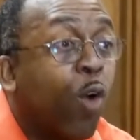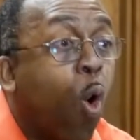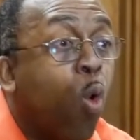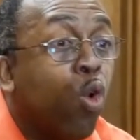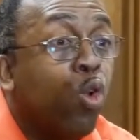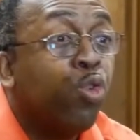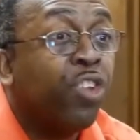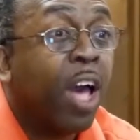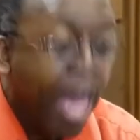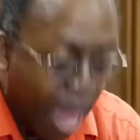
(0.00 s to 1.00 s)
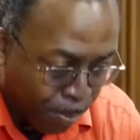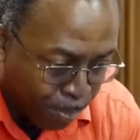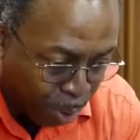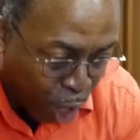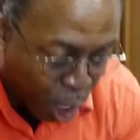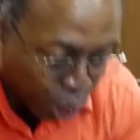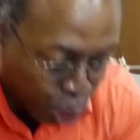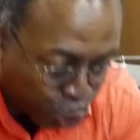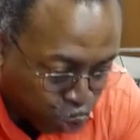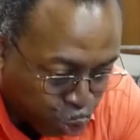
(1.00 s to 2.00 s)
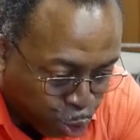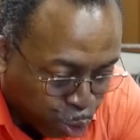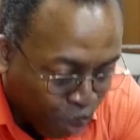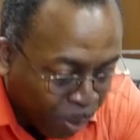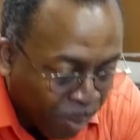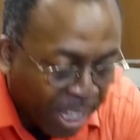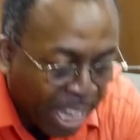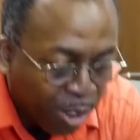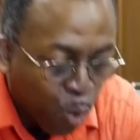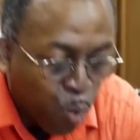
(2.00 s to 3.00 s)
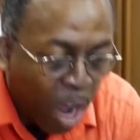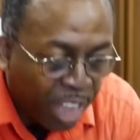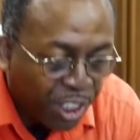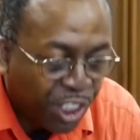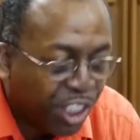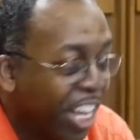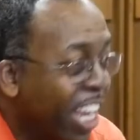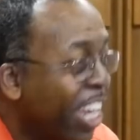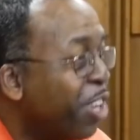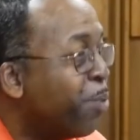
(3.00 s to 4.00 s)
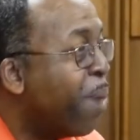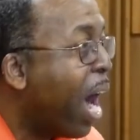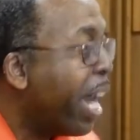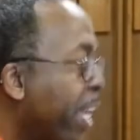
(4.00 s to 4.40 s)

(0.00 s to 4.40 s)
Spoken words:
Ogalusa, and blood began to rush in his body.